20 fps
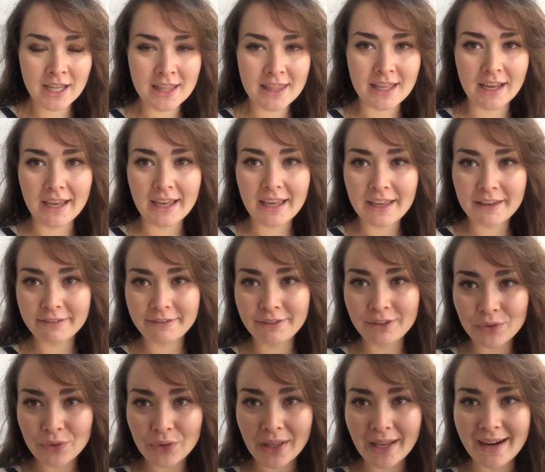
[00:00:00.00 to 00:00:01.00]
that if
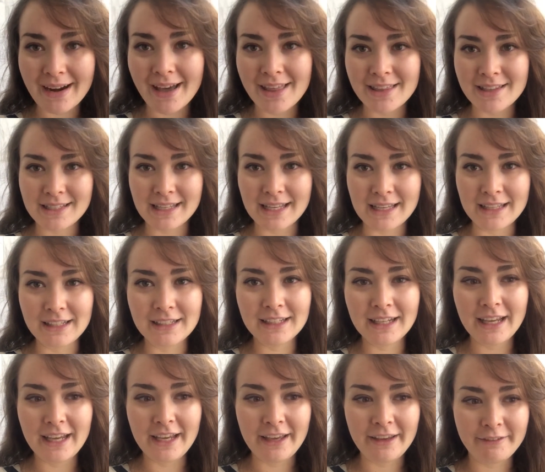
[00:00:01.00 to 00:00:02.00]
you let others in,
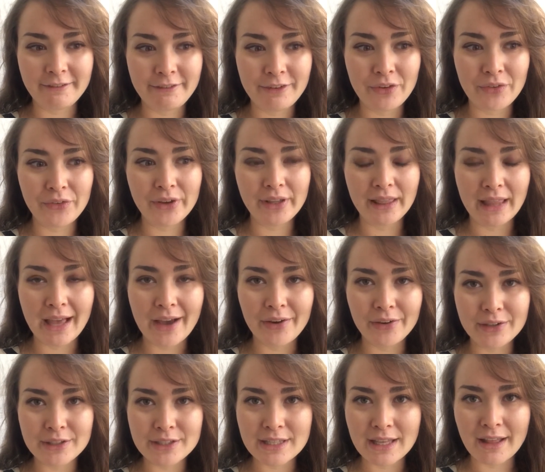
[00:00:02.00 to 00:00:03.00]
if you allow
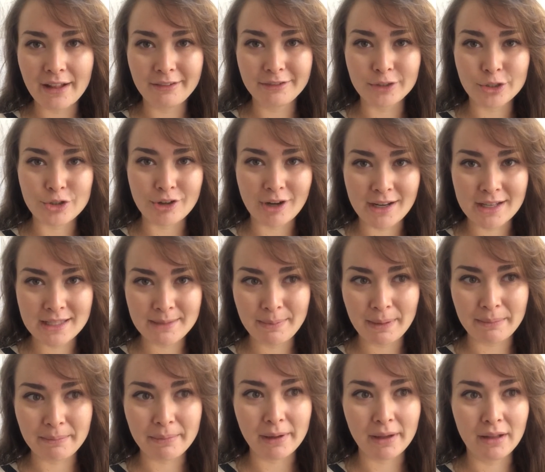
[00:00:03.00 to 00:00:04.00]
yourself to trust
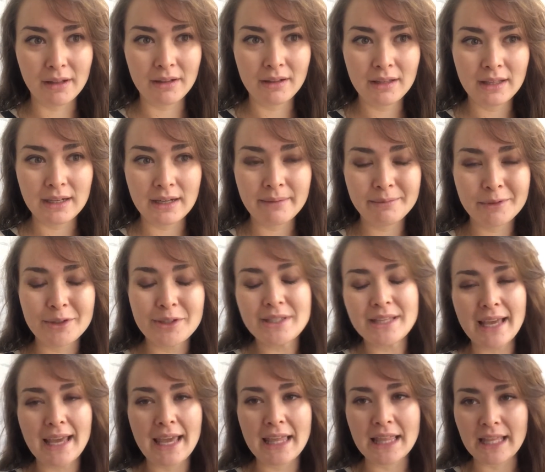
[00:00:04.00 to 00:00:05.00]
people, and I'm not
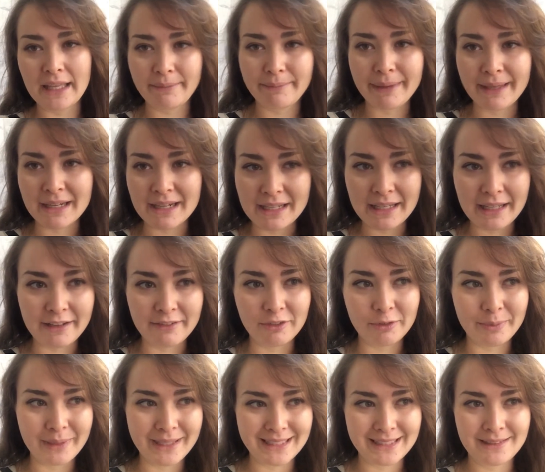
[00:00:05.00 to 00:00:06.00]
saying like be naive
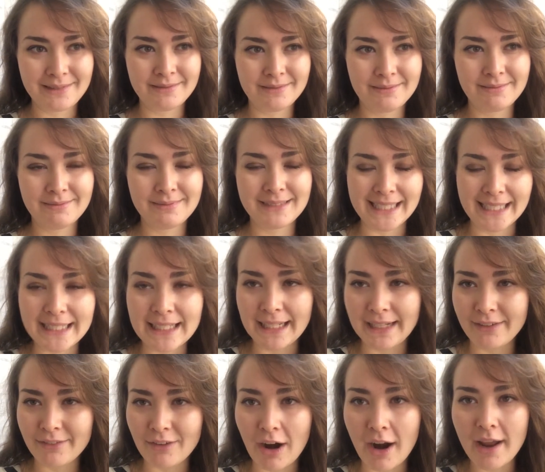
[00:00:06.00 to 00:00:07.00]
or be silly,
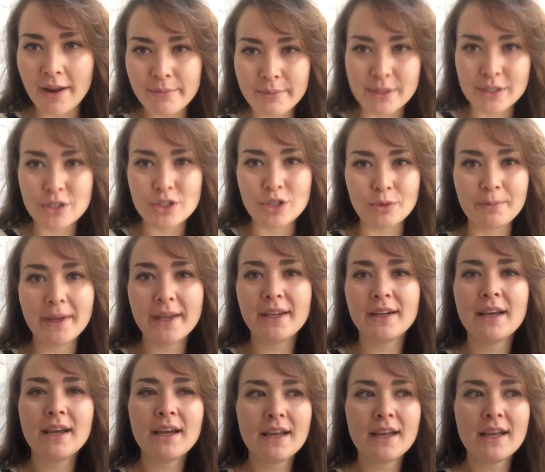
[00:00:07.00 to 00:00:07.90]
right, be stupid,